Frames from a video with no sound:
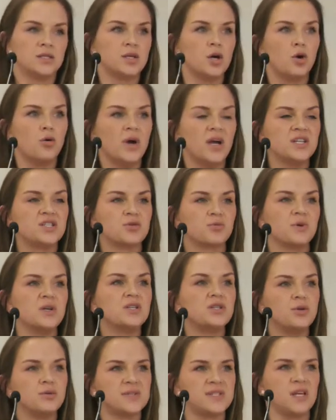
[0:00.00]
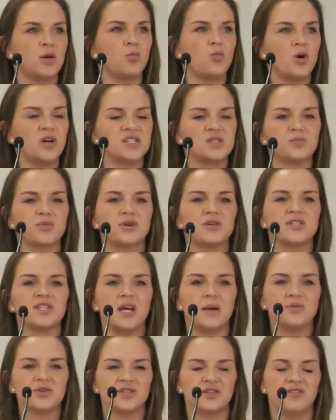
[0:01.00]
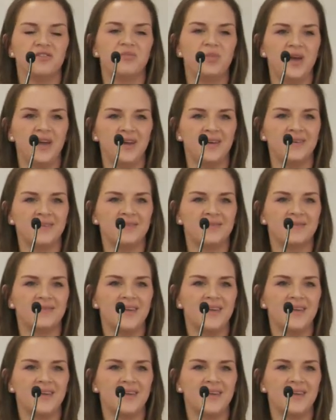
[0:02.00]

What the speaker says: So it's reducing one's perception of pain.